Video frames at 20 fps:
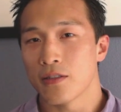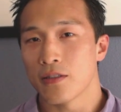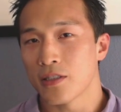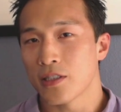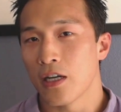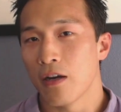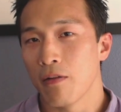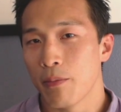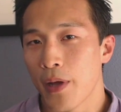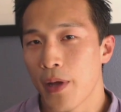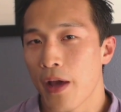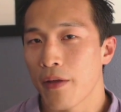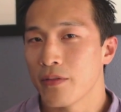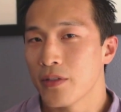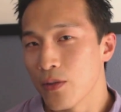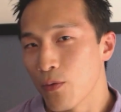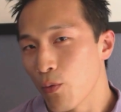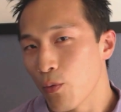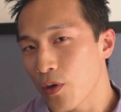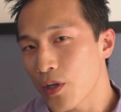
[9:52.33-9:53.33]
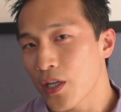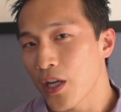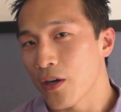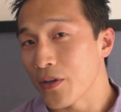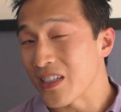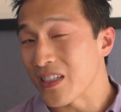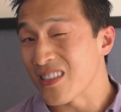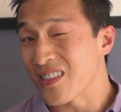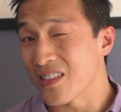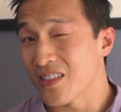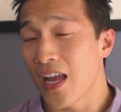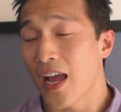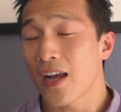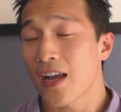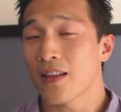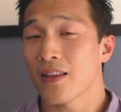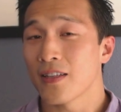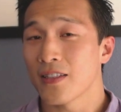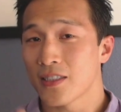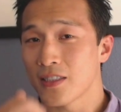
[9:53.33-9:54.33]
So some of the math didn't work out
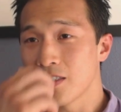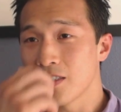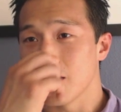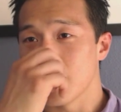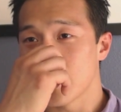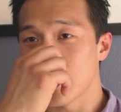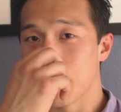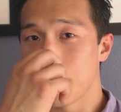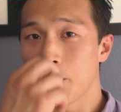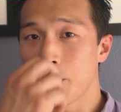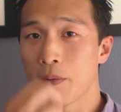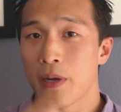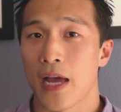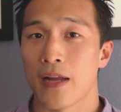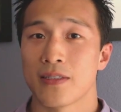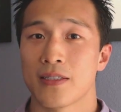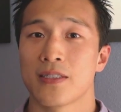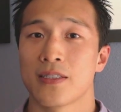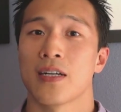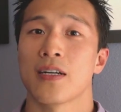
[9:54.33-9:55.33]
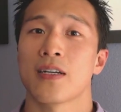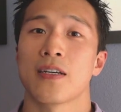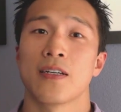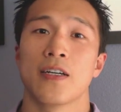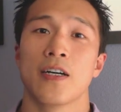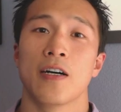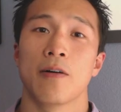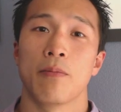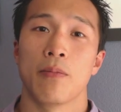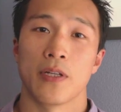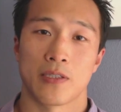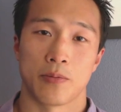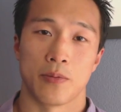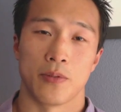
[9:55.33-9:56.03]
exactly. So some people had to suck it up.